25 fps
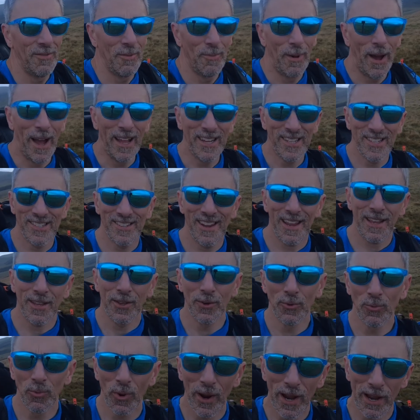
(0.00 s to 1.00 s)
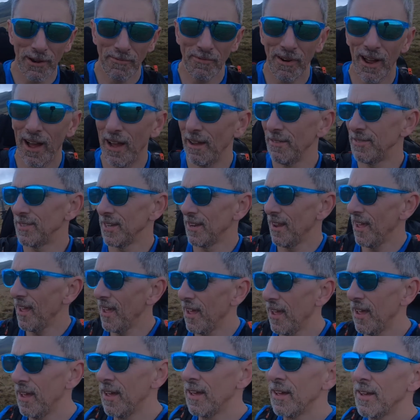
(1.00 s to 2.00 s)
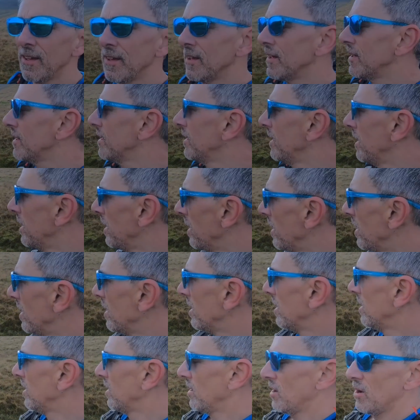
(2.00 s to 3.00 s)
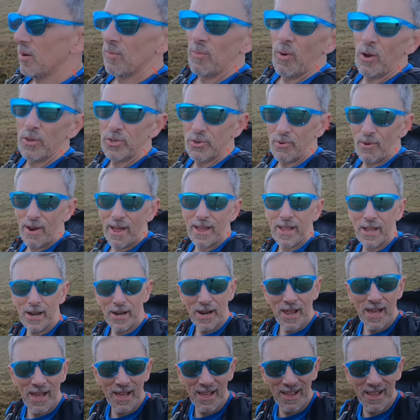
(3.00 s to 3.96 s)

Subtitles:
for my second Wainwright of today. What do you reckon?